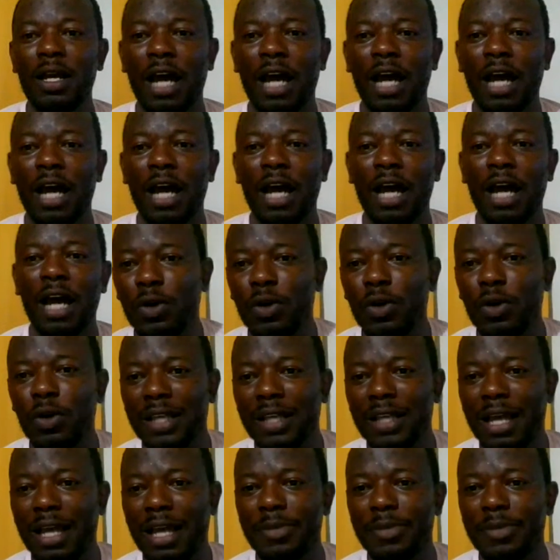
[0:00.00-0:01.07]
and you'd know
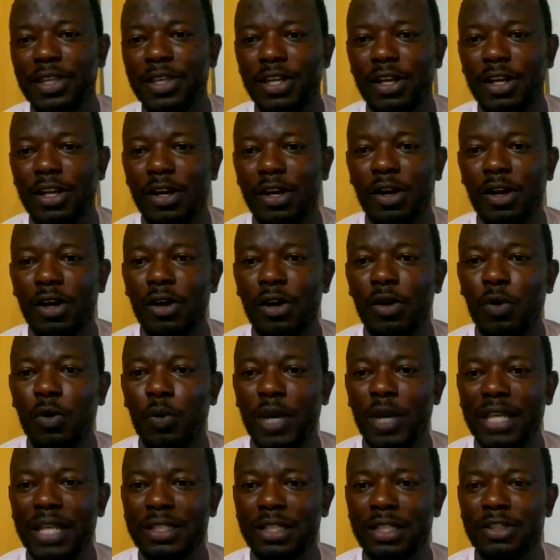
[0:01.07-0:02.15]
that I'm here
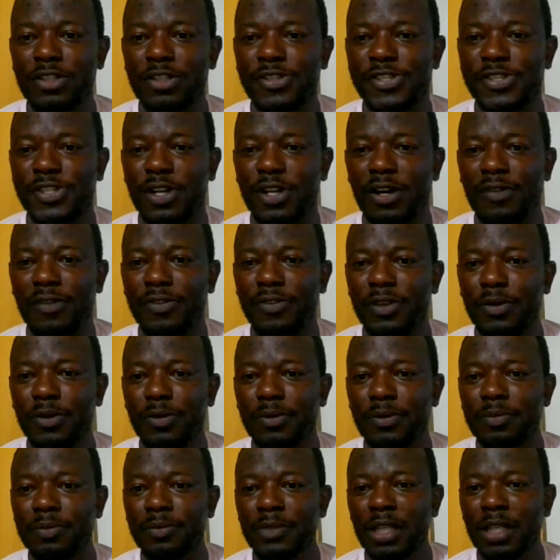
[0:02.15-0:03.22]
waiting to serve
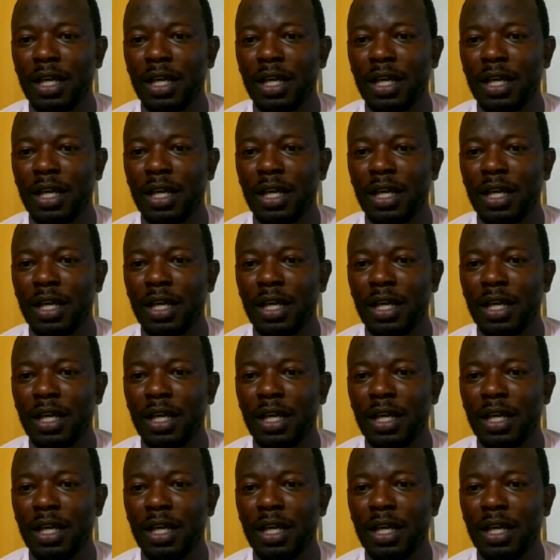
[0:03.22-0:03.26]
you.